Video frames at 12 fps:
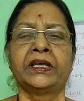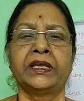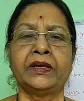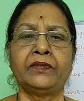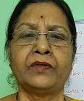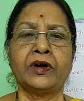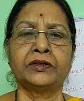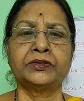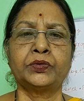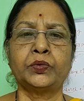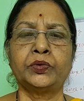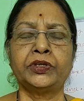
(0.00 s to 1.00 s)
he wants
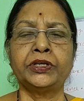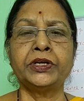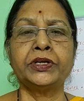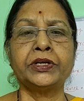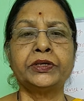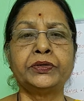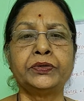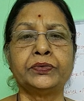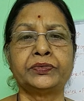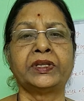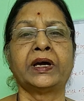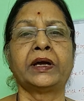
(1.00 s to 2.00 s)
to
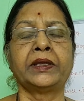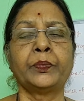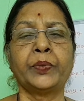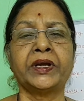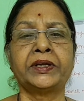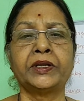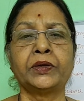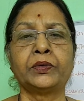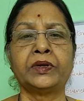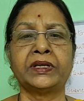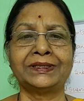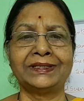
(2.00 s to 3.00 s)
introduce a
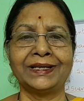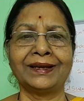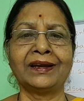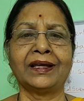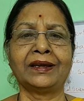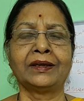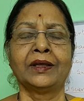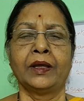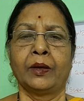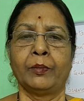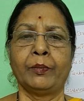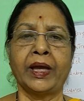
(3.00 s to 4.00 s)
particular journal,
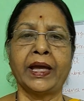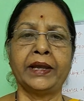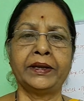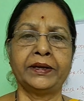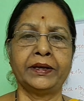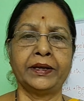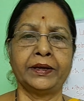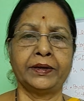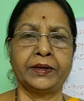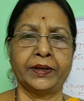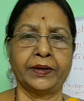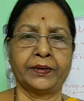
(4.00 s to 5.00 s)
Man in
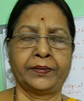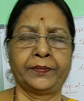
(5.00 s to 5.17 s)
India.